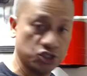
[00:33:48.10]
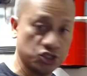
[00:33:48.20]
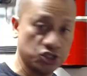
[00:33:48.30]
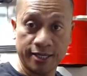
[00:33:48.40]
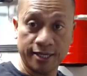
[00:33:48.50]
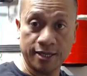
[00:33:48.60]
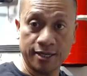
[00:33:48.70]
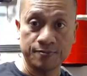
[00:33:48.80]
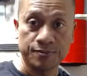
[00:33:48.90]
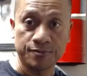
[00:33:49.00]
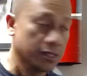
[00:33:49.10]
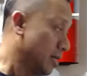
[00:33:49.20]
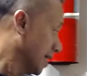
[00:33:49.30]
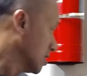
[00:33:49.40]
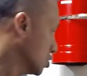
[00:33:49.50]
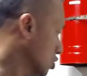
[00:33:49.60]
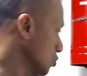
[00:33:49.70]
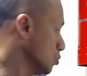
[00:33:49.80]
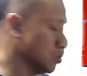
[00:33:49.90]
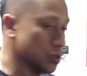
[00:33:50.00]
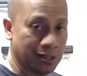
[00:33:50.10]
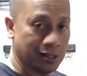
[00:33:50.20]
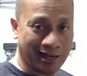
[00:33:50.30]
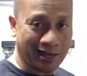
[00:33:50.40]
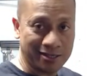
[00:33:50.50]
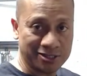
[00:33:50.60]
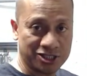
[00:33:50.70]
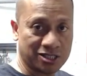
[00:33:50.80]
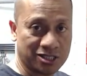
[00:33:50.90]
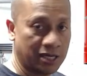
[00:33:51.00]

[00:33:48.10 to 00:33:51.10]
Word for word: unit here and I got two college type